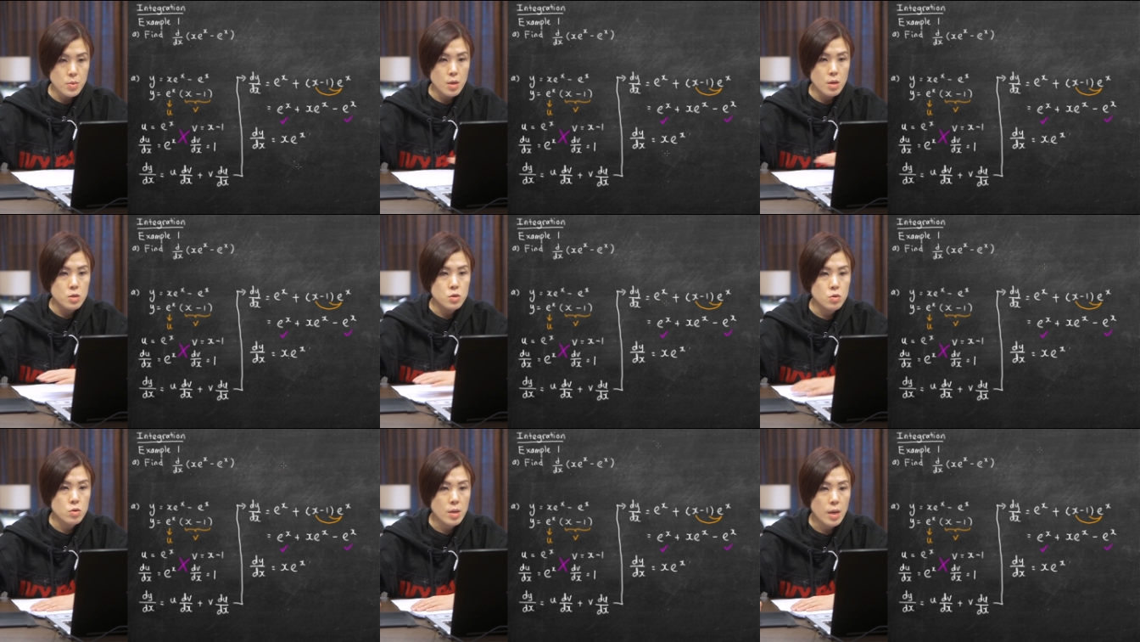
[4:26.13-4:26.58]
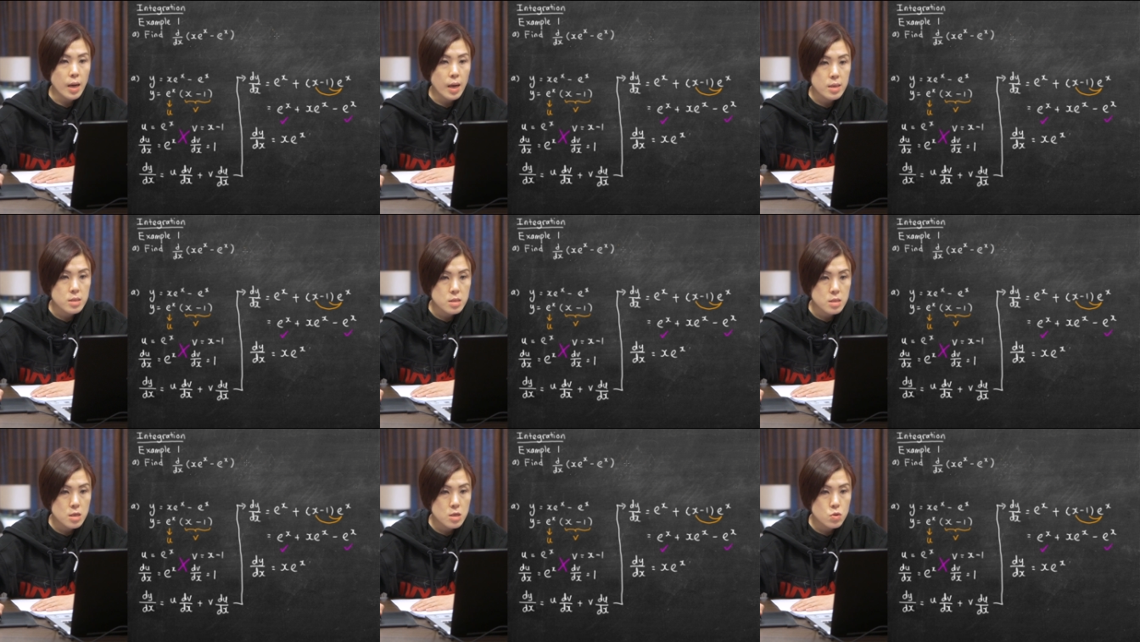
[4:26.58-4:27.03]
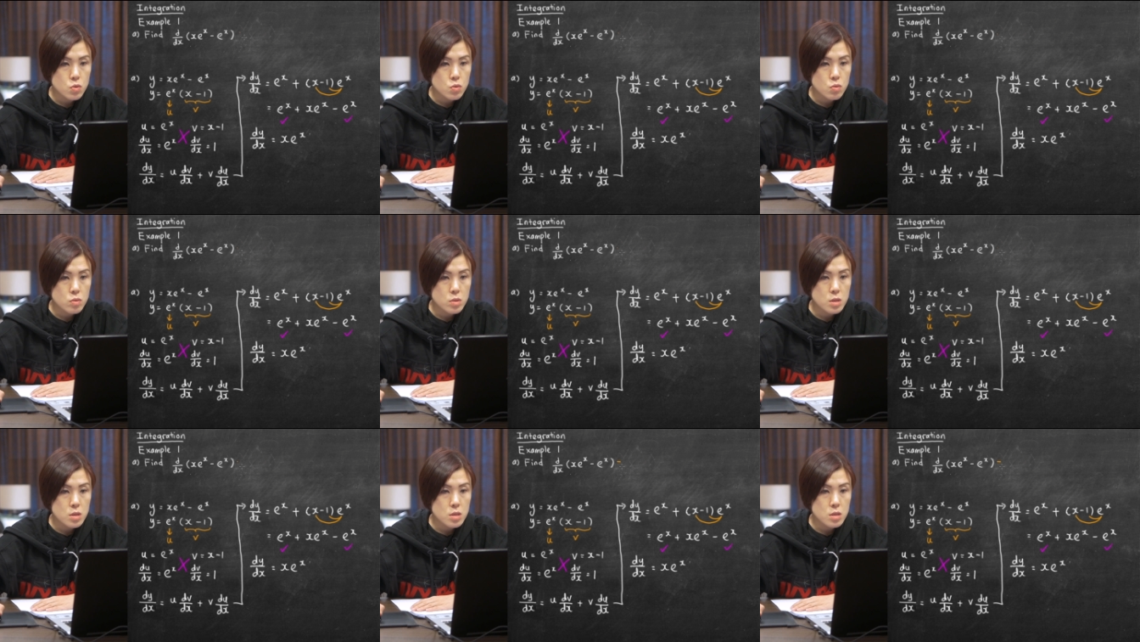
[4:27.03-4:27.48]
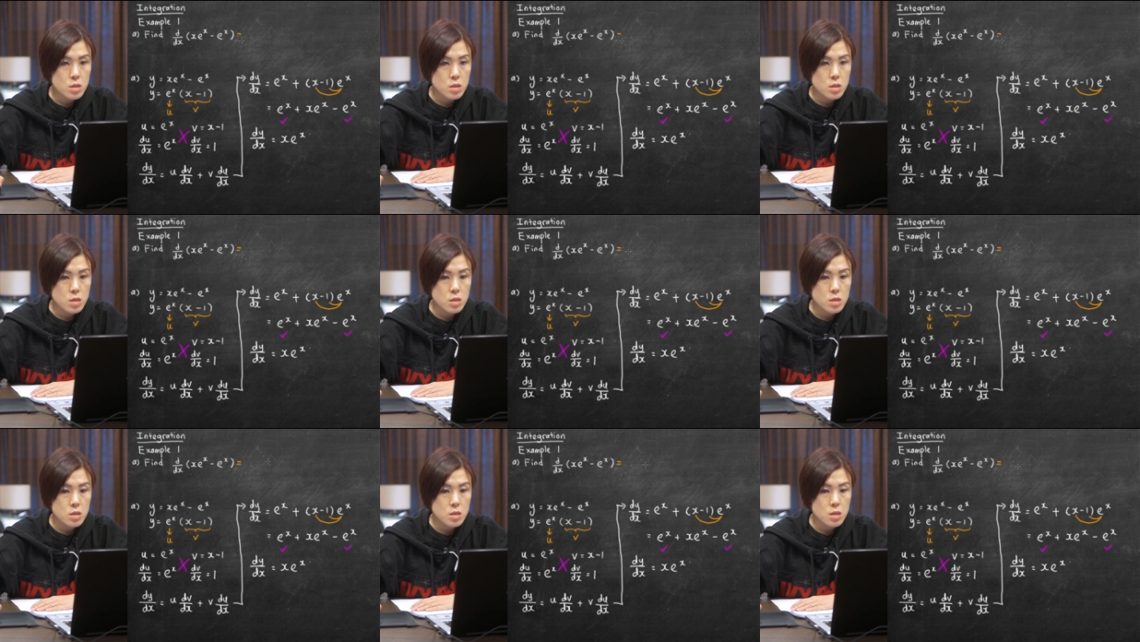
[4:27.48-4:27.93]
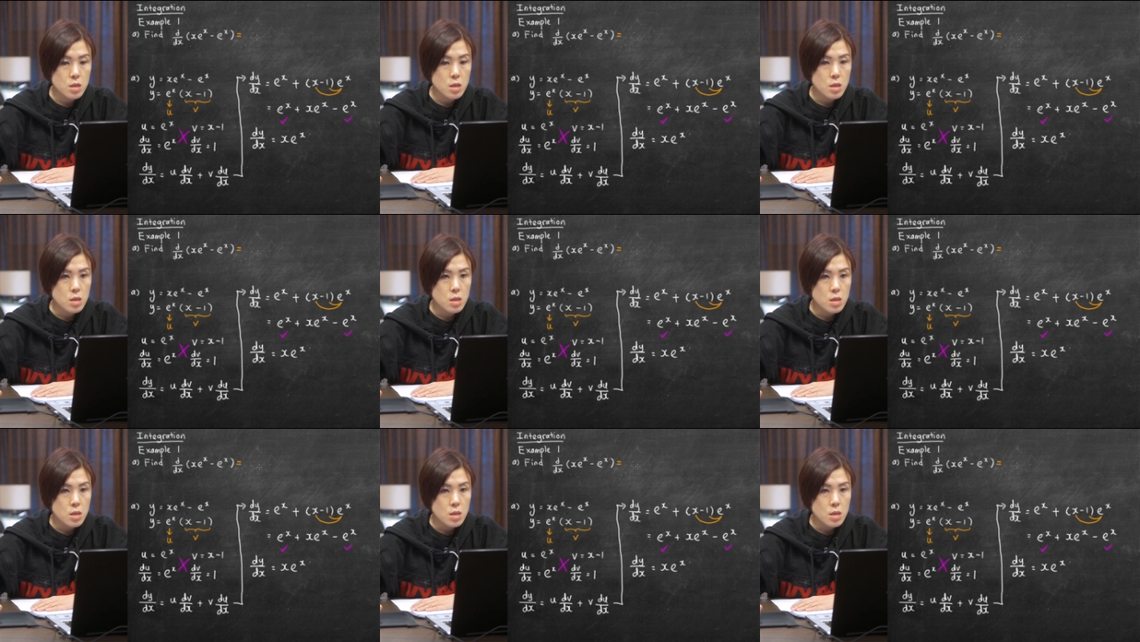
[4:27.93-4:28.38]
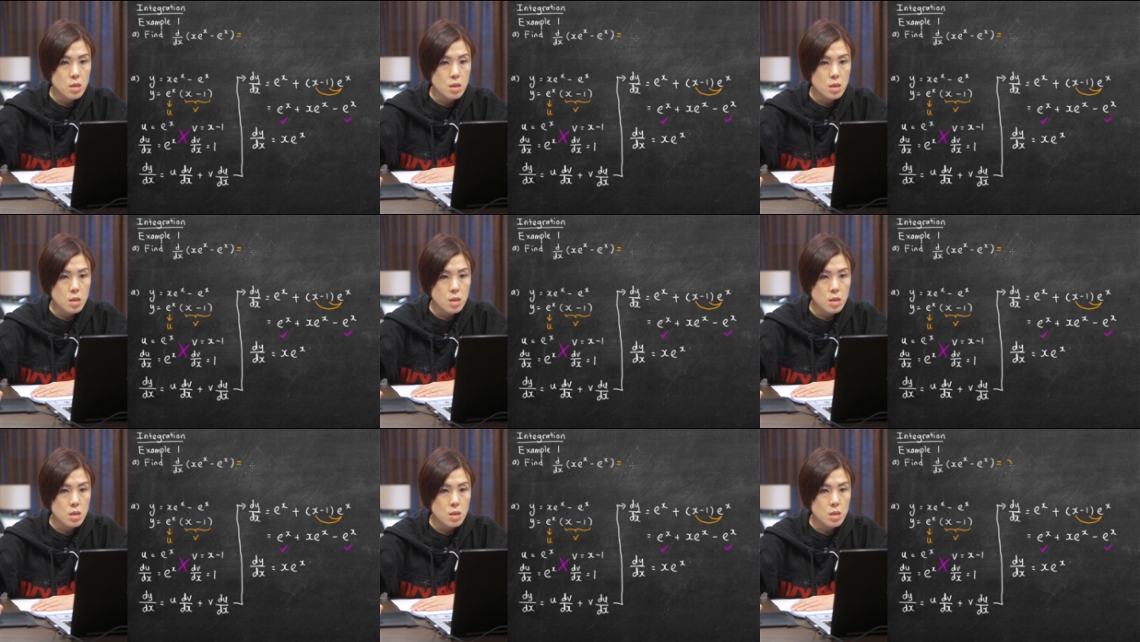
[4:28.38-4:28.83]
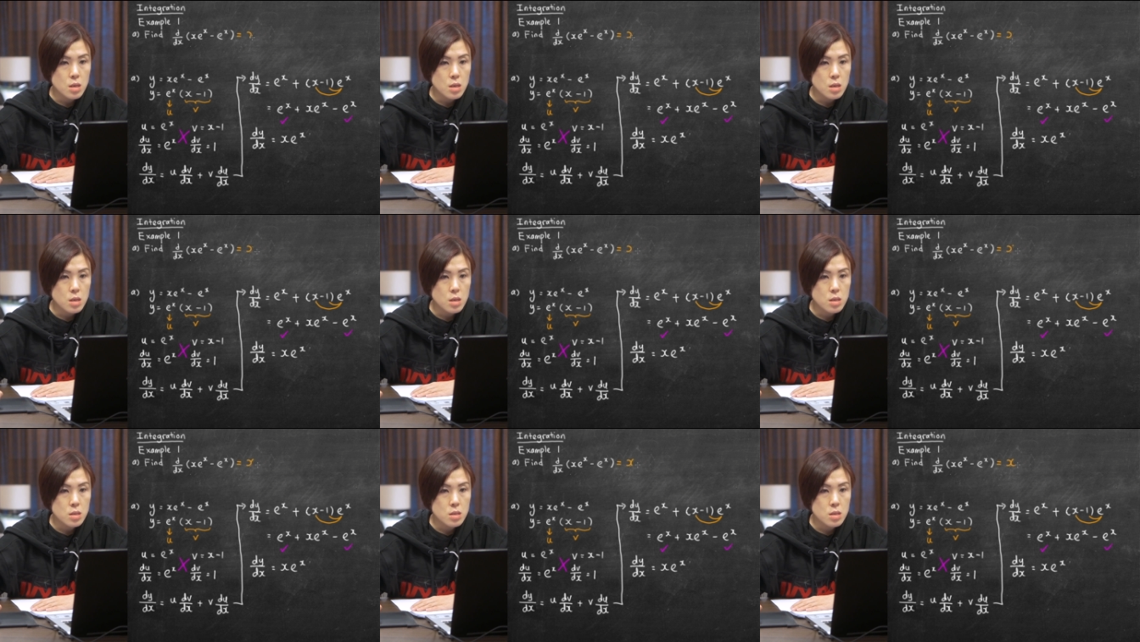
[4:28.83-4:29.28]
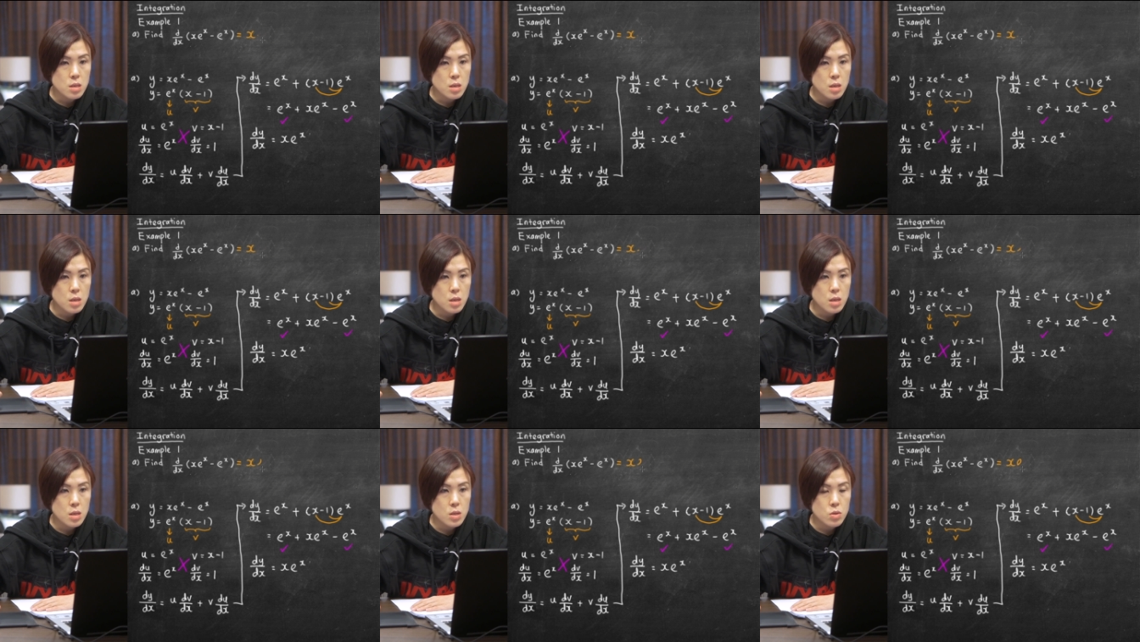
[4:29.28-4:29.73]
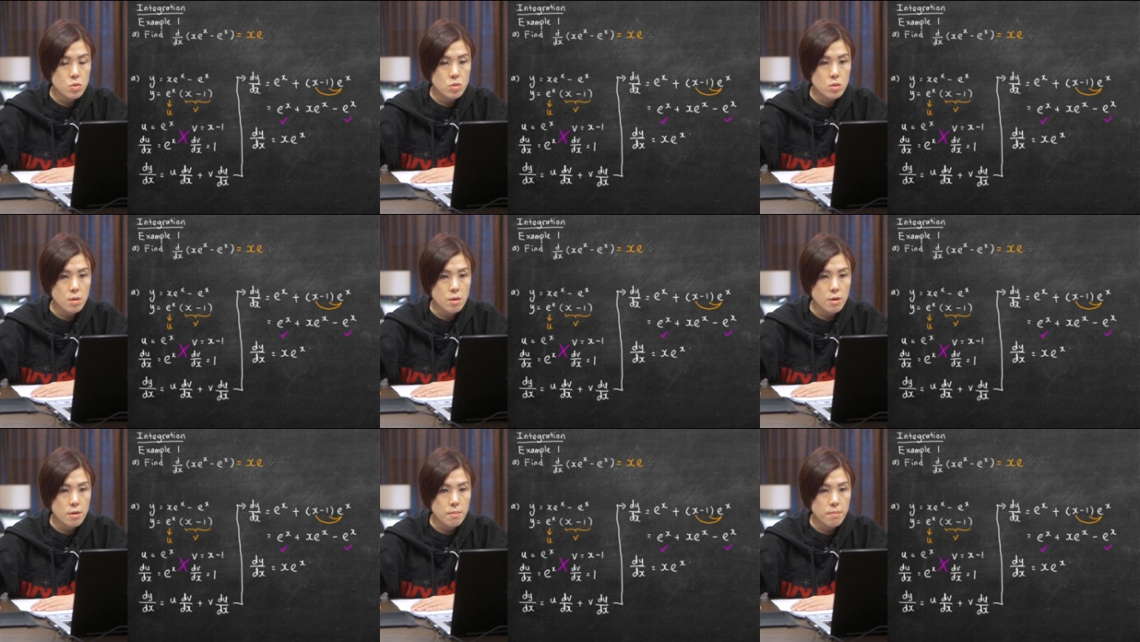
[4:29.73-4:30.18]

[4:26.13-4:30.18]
So the answer to this is x e to the